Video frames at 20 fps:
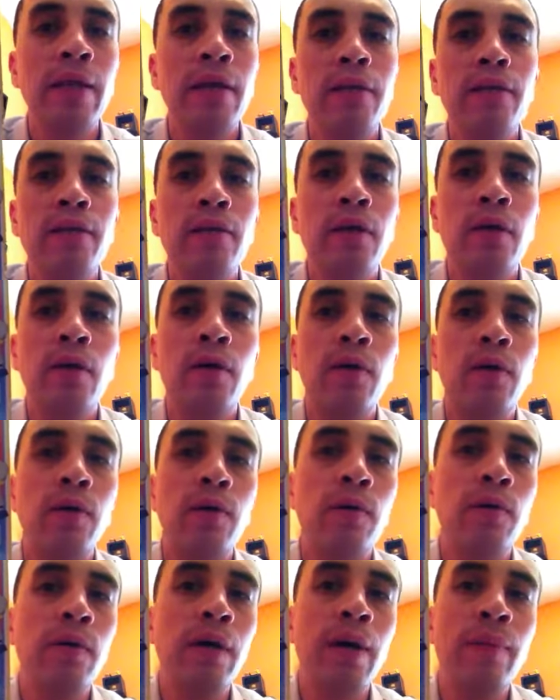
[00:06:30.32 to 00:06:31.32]

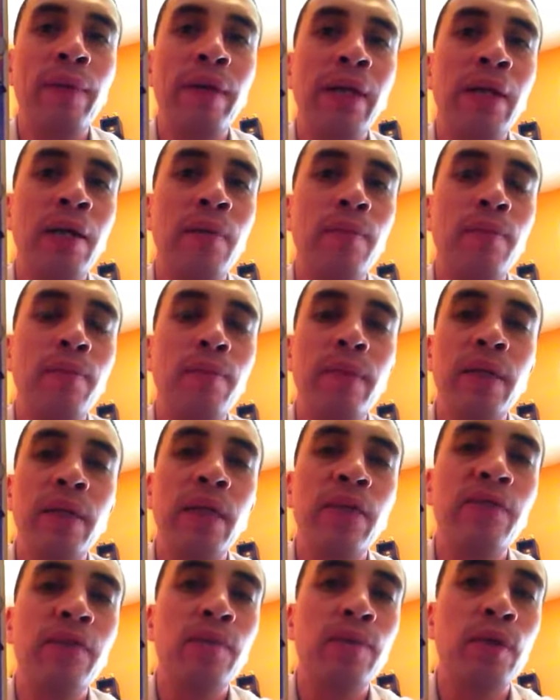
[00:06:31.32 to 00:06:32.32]
So I may not be
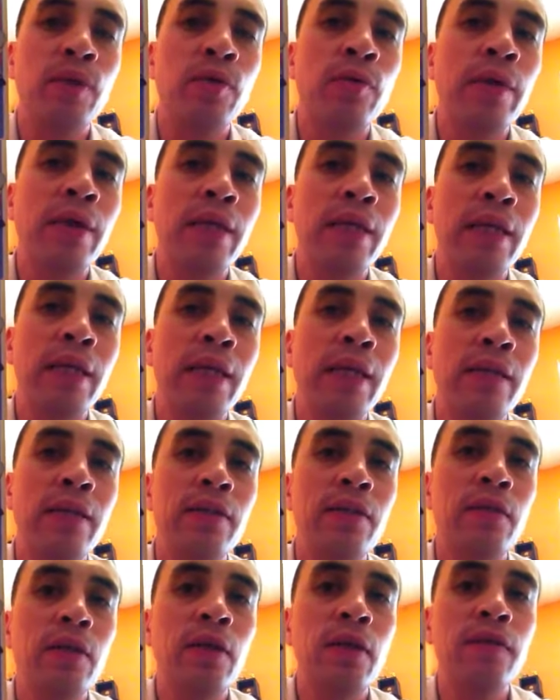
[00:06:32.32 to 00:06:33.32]
giving him the credit that he
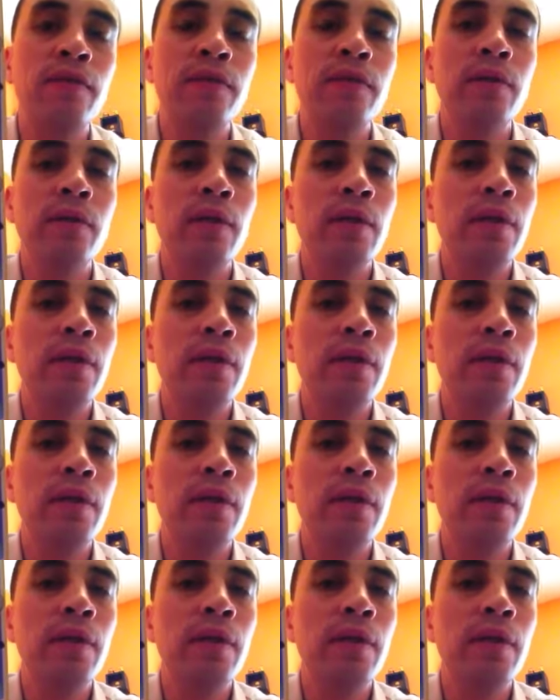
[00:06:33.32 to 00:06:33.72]
deserves.